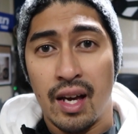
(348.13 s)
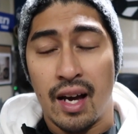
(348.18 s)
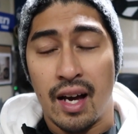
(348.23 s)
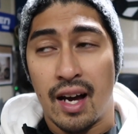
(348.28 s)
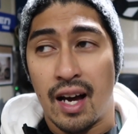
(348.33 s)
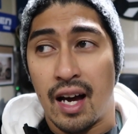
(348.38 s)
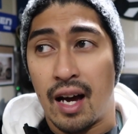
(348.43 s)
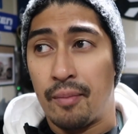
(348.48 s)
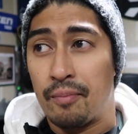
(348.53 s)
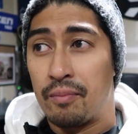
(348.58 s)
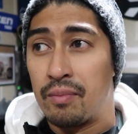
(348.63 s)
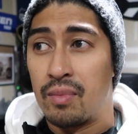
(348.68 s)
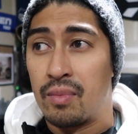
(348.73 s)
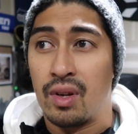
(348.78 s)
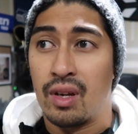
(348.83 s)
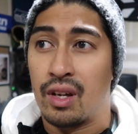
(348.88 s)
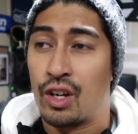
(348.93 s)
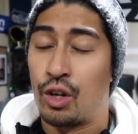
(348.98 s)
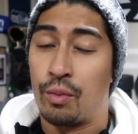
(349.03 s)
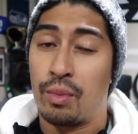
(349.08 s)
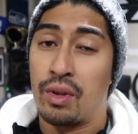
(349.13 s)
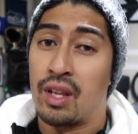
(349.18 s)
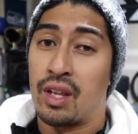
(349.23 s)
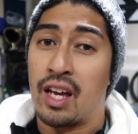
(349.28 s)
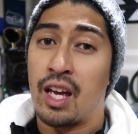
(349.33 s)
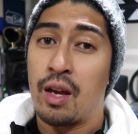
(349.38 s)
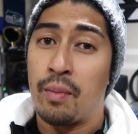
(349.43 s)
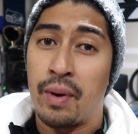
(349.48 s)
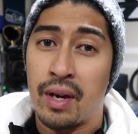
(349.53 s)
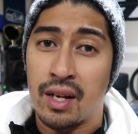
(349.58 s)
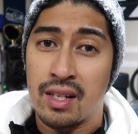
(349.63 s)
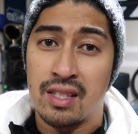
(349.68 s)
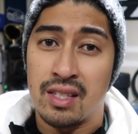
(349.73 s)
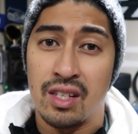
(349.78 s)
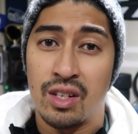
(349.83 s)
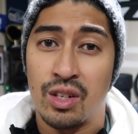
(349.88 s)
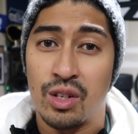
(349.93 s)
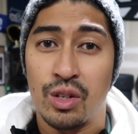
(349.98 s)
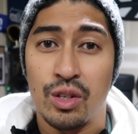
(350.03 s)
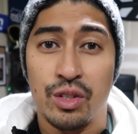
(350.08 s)
Could have been the apex
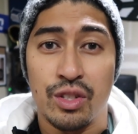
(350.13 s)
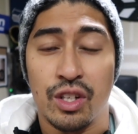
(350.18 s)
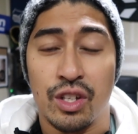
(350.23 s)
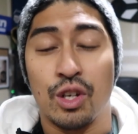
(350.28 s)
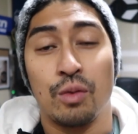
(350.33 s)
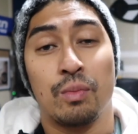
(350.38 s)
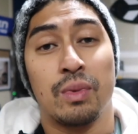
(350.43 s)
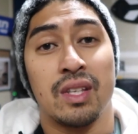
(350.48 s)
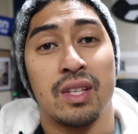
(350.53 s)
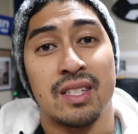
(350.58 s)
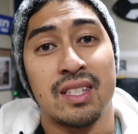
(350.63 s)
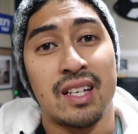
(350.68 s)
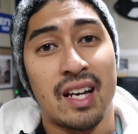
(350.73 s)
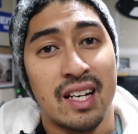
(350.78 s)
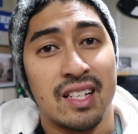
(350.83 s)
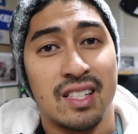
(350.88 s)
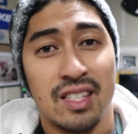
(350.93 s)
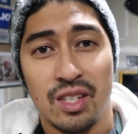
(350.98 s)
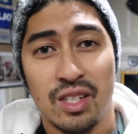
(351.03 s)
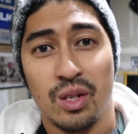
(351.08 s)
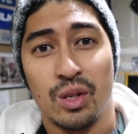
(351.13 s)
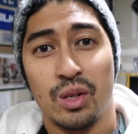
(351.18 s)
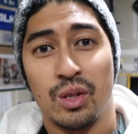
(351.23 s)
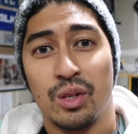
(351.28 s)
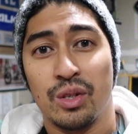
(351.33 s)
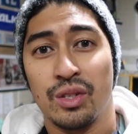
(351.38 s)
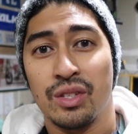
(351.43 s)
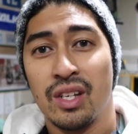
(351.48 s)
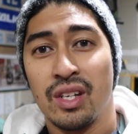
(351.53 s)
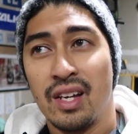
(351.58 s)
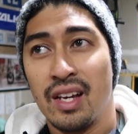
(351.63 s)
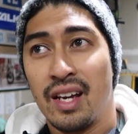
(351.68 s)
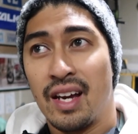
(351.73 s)
seals, it could be the side seals.